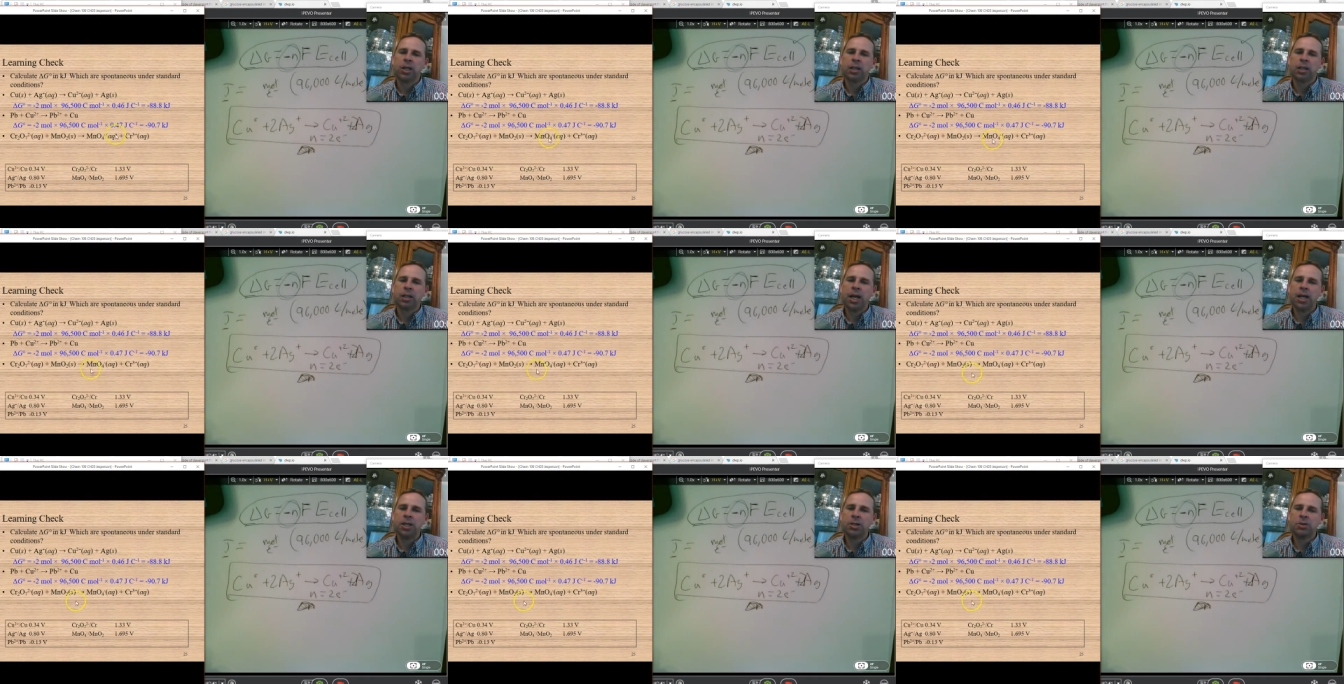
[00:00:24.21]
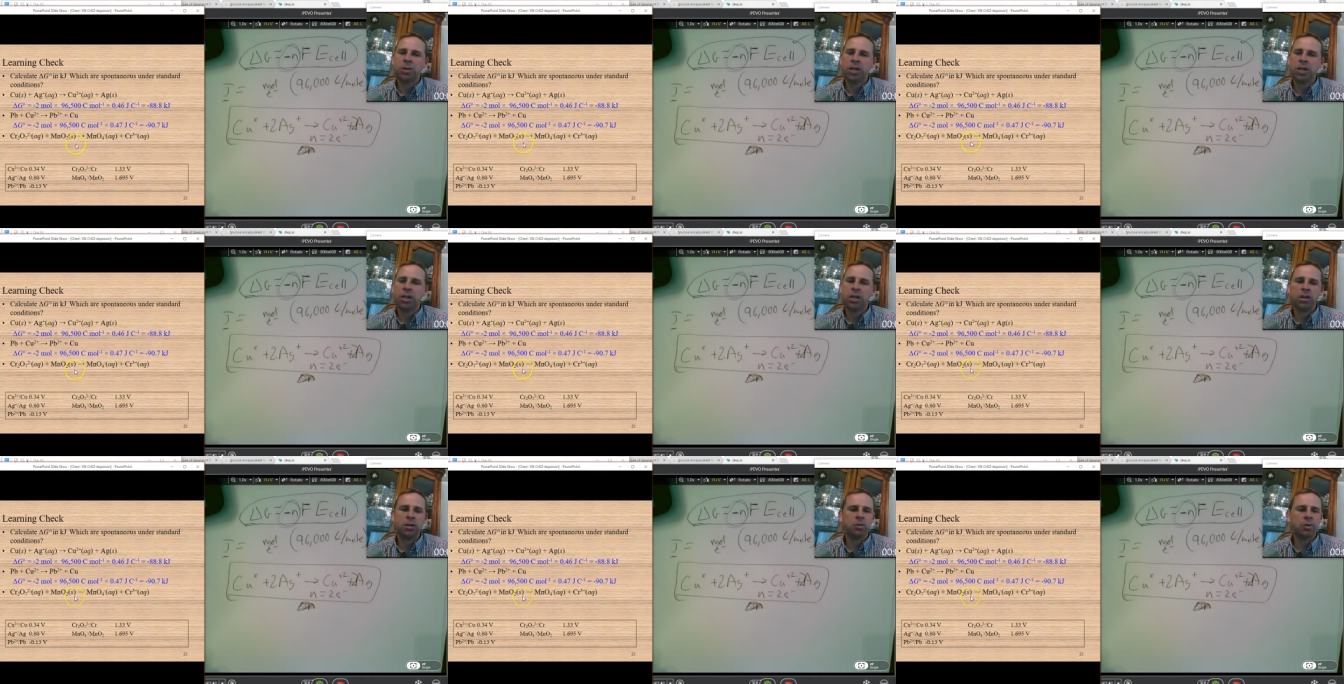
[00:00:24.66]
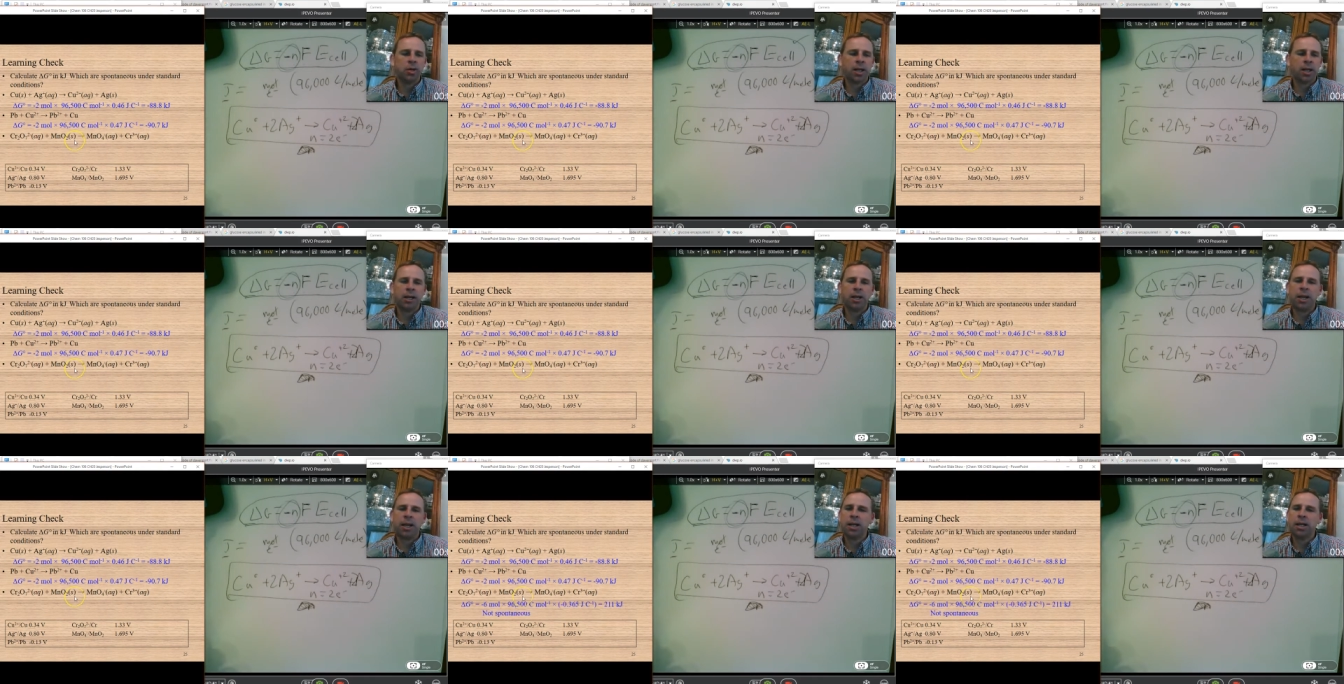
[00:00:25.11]
The last one here, we
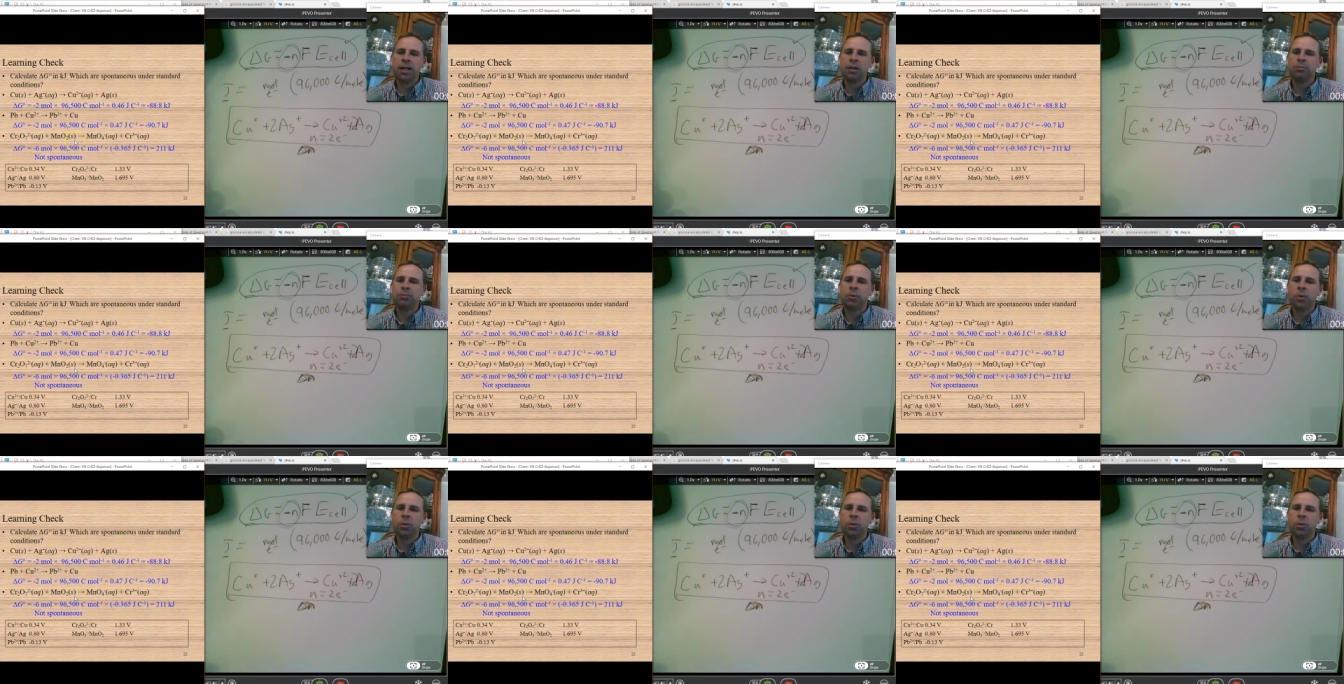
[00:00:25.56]
had a negative